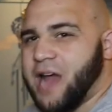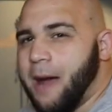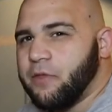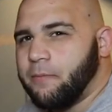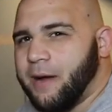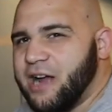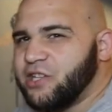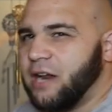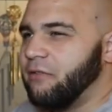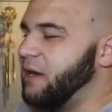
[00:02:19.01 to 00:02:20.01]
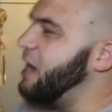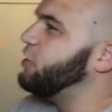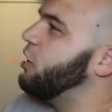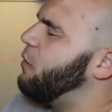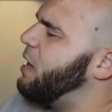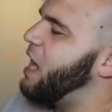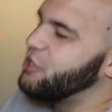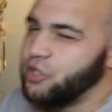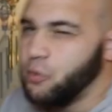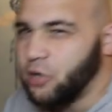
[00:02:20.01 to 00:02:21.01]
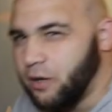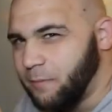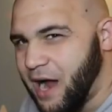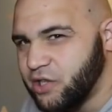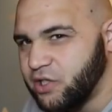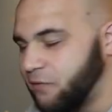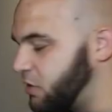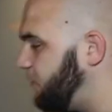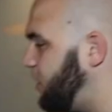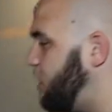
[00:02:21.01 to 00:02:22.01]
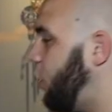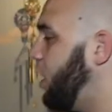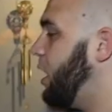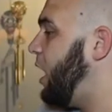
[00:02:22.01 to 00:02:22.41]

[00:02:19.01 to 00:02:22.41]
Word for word: the top of the box and I realized, you know what, I should do an unboxing for the video,